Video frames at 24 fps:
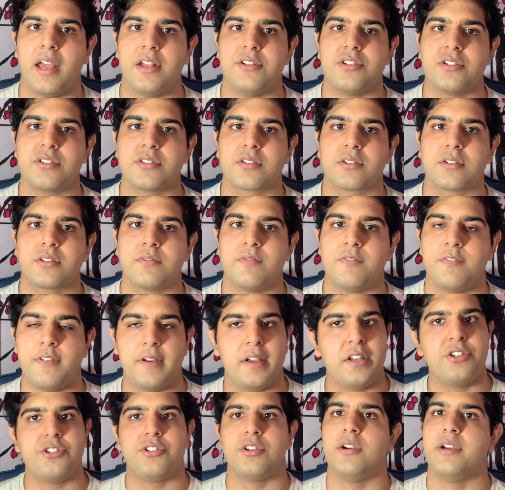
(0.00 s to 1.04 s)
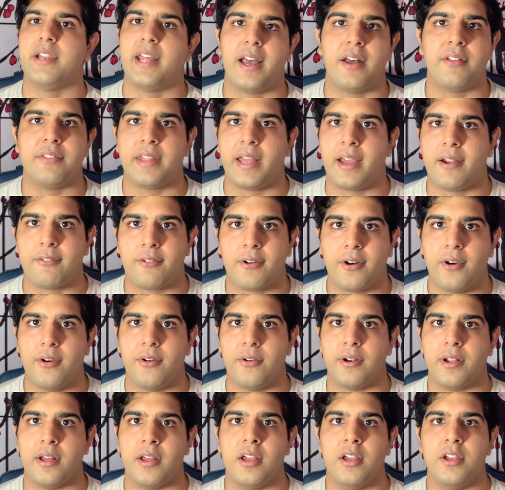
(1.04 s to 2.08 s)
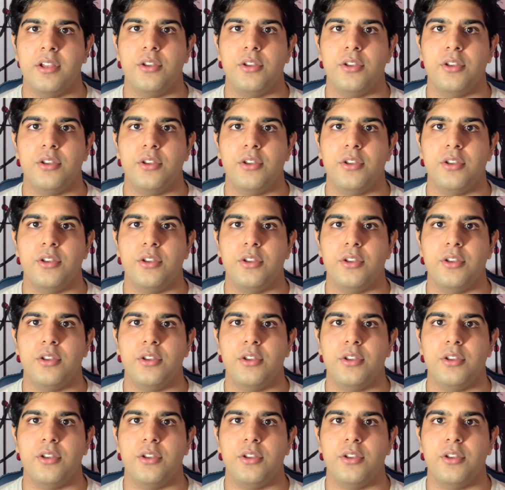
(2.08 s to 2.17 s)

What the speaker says: Just venture down that road.